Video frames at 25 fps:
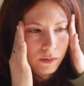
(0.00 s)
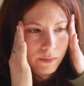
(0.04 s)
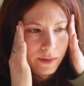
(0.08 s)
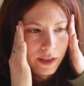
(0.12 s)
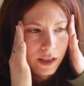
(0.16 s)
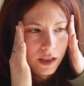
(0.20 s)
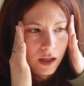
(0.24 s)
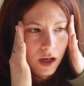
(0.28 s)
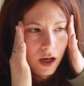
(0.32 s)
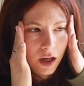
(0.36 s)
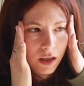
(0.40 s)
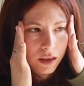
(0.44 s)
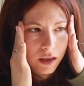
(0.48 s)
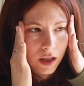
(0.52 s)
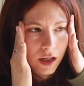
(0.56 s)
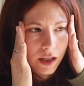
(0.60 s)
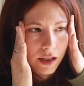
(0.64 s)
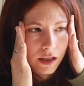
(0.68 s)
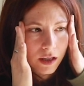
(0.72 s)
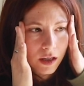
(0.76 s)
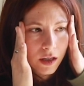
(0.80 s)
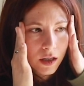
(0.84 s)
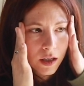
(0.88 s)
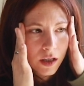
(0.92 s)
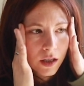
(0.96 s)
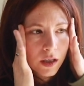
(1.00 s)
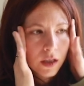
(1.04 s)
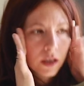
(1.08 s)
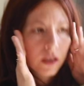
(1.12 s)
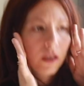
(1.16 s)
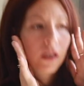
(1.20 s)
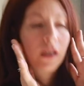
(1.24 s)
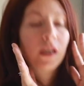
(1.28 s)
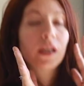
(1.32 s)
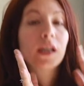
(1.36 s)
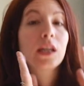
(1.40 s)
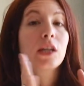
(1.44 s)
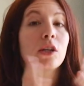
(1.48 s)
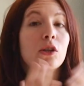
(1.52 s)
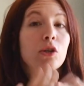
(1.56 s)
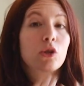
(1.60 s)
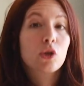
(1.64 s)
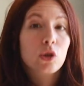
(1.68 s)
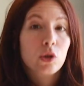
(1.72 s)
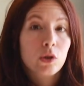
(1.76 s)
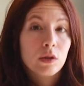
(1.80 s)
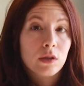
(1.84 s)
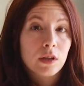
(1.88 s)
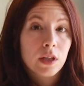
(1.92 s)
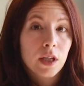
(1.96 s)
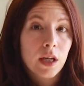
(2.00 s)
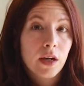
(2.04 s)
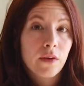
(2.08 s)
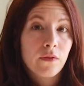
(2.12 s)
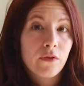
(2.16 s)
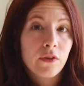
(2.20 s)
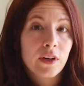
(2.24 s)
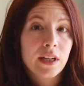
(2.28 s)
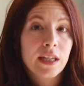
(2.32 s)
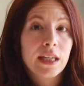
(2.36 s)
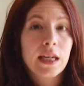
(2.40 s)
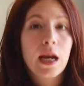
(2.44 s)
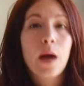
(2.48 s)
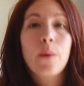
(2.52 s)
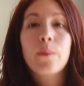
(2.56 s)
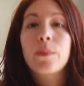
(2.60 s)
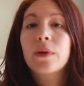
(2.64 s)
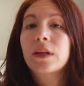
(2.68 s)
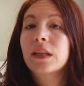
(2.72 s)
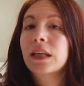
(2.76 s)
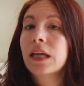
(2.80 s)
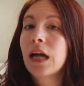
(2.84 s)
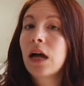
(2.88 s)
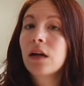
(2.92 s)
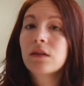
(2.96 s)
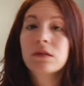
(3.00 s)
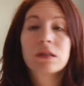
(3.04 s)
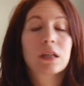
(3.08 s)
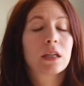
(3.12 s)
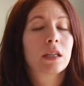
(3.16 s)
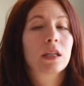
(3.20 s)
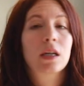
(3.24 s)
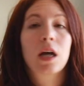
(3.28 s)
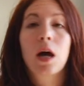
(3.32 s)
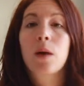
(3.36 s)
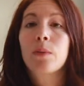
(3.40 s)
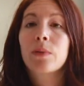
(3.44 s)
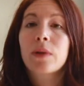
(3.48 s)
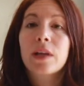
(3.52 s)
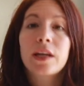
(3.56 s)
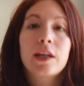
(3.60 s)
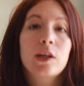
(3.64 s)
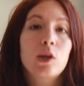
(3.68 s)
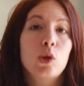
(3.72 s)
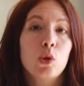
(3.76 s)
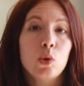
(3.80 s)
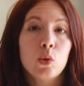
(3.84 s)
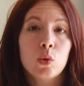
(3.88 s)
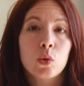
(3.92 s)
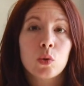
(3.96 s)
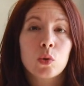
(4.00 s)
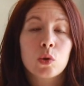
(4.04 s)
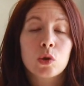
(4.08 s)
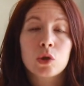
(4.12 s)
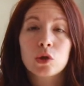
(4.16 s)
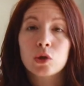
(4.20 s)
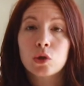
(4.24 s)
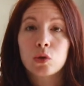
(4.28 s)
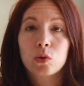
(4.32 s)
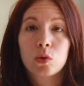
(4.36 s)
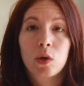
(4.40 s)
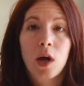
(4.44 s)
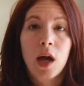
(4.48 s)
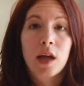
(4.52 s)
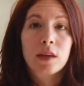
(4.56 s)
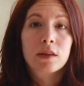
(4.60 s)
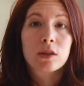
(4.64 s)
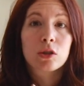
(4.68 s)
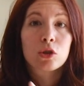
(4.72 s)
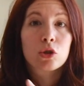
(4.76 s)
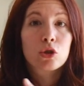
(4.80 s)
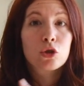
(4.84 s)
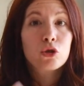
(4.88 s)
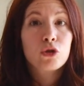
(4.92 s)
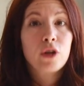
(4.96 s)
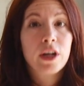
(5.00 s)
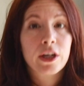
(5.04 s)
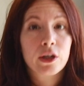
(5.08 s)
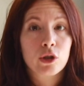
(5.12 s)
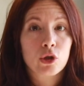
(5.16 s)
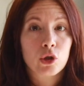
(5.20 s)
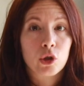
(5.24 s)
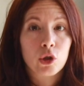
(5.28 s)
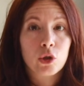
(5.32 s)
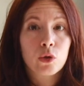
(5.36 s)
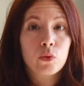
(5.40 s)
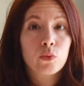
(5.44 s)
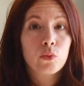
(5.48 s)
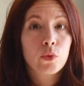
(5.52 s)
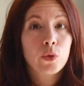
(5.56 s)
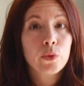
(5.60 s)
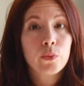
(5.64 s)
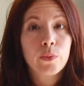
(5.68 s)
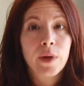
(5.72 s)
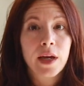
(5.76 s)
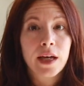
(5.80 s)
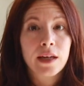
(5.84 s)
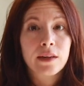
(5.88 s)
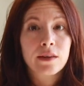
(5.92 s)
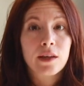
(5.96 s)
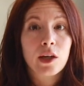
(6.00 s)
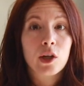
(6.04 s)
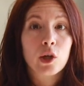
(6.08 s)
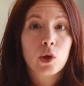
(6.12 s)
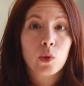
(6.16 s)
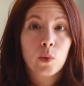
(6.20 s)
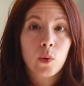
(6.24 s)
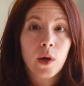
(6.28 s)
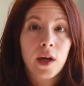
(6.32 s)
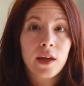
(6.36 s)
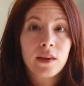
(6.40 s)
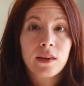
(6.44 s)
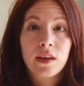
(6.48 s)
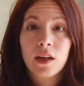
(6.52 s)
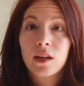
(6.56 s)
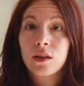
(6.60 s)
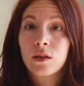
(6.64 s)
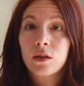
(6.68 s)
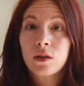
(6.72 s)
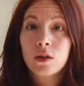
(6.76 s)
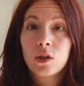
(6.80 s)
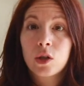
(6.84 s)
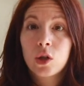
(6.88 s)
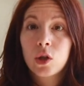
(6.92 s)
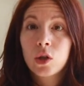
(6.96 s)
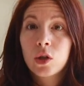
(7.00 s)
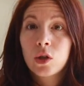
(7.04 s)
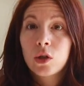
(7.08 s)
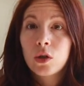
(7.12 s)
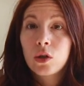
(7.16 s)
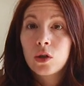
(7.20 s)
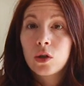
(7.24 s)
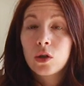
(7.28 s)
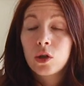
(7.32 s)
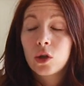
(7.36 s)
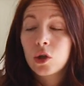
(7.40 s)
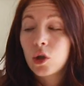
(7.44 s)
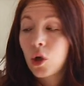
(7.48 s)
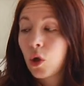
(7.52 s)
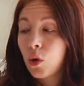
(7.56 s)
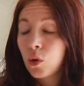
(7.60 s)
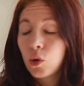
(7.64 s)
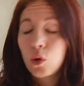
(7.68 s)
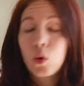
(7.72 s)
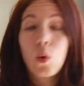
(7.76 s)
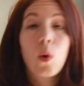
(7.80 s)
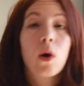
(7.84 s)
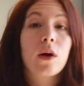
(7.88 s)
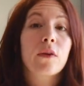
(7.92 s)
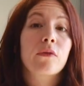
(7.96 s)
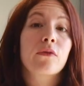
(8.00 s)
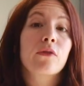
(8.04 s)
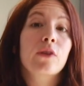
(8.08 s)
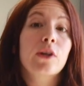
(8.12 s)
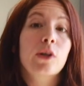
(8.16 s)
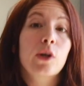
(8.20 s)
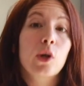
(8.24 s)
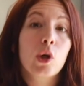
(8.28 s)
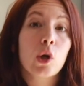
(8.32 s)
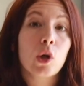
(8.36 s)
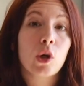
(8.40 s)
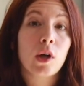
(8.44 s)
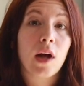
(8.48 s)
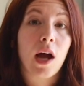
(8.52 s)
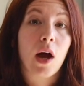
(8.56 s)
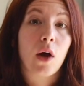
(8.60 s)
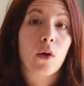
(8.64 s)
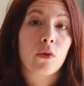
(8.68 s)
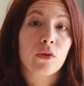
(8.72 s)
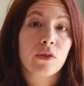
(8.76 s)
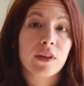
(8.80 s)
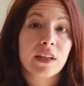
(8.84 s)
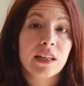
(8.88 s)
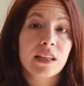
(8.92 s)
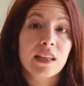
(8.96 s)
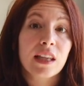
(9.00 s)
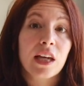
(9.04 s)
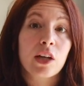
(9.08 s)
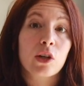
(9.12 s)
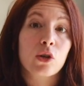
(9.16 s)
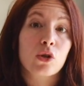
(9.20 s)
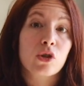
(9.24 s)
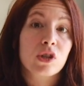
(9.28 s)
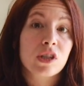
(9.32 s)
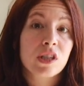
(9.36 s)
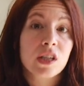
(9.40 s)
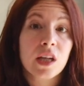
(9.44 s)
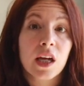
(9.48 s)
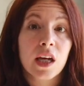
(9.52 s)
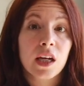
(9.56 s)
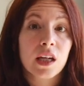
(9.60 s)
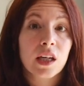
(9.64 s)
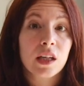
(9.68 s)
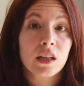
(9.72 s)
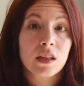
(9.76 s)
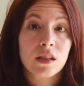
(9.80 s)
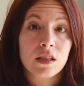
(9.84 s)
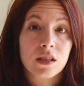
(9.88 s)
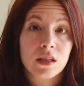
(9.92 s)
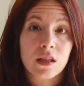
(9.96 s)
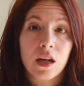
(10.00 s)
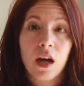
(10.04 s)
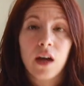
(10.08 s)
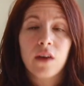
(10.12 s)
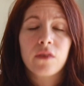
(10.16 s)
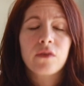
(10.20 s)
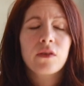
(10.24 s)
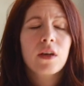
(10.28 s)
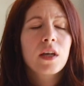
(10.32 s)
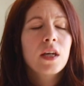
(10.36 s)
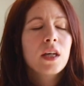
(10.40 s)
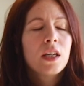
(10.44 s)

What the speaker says: my God, like, internally I'm freaking out, but on the outside you gotta play it cool because you got this stranger roommate that you're with, and you know, you want to freak her out thinking that you're sick and stuff.